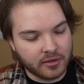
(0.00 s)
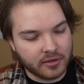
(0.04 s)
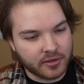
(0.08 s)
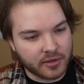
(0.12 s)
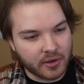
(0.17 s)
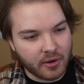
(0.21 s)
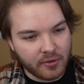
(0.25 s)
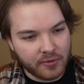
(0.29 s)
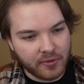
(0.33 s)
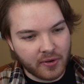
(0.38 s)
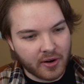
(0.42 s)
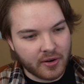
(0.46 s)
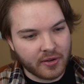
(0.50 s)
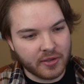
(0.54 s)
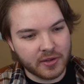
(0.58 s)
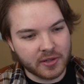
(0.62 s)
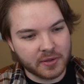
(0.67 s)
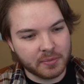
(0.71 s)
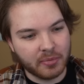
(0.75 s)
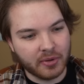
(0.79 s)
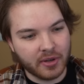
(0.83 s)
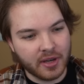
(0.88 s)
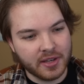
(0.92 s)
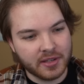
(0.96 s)
So far,
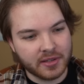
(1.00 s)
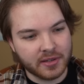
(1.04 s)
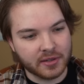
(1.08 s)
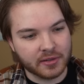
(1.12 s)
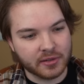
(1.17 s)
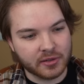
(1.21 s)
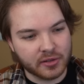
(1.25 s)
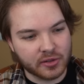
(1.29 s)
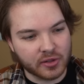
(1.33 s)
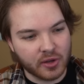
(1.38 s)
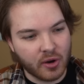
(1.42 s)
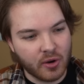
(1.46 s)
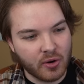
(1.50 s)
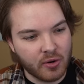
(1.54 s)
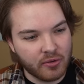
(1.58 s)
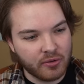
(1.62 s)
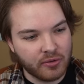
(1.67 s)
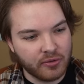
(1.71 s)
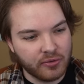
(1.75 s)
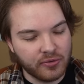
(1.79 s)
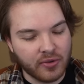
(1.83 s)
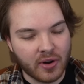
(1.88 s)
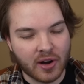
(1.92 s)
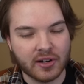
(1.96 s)
this place is so
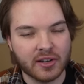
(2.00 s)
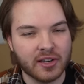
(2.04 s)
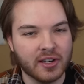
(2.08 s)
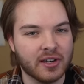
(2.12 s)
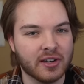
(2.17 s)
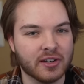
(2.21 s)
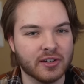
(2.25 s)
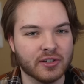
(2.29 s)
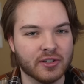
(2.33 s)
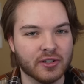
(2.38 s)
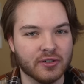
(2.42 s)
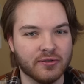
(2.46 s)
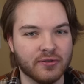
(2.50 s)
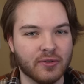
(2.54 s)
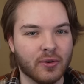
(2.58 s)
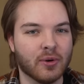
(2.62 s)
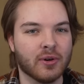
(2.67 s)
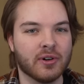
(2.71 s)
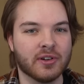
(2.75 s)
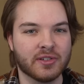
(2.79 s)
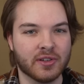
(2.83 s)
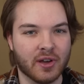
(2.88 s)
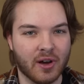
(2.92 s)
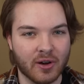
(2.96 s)
fucking
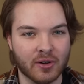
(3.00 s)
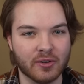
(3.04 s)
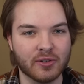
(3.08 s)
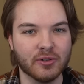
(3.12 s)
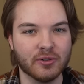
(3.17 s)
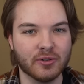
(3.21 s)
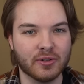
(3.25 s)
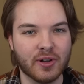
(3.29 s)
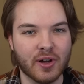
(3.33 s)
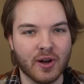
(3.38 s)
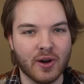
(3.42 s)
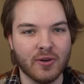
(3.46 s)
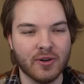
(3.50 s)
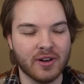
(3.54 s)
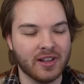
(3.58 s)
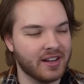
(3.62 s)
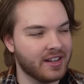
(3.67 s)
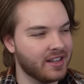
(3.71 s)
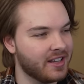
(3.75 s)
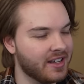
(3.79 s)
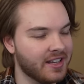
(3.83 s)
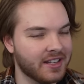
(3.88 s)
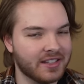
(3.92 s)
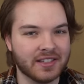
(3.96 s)
divorce uncle
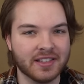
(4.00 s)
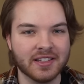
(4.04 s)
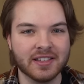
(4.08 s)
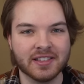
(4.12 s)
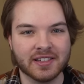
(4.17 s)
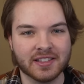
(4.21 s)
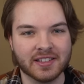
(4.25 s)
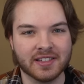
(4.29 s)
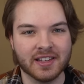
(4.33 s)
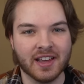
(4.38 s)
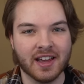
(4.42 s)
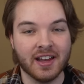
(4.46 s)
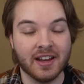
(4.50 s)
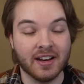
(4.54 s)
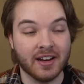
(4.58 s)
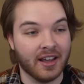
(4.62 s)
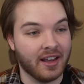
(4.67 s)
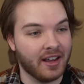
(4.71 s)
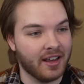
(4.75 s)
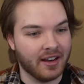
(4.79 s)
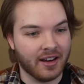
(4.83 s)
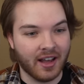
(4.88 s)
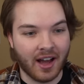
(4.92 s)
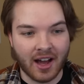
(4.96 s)
coded. It's insane,
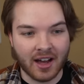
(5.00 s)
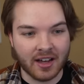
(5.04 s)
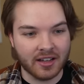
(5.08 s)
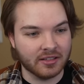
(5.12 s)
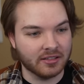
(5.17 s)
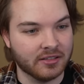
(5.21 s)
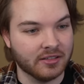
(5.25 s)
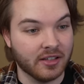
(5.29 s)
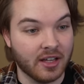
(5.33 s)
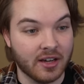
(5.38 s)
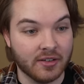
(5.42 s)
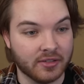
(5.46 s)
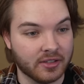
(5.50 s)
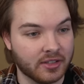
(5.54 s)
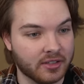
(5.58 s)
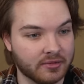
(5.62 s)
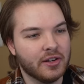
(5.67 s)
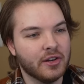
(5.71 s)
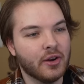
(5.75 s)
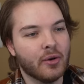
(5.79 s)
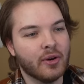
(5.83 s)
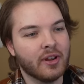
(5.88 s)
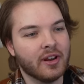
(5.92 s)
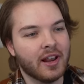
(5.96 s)
and I love it.
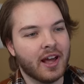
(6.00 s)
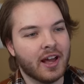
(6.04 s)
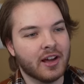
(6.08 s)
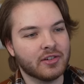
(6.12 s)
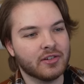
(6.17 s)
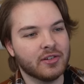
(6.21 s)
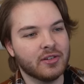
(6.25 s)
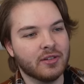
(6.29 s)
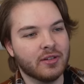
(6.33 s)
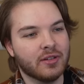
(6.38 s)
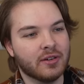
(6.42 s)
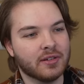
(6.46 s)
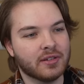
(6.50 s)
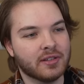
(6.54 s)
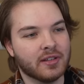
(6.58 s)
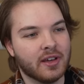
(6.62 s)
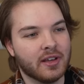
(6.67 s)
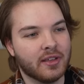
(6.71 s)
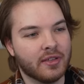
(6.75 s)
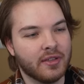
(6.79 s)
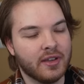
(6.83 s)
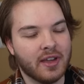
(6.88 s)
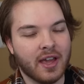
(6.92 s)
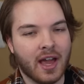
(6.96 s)
You know what it actually looks
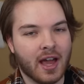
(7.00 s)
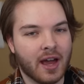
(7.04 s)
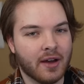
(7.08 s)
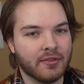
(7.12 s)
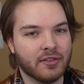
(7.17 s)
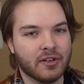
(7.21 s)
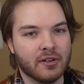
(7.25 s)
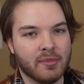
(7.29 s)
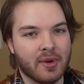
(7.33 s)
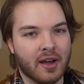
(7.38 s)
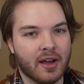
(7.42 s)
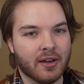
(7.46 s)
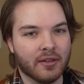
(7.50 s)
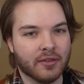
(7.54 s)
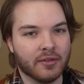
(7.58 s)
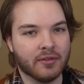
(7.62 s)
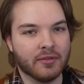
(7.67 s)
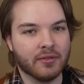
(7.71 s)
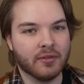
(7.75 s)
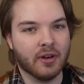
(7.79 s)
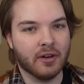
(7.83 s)
like? The aftermath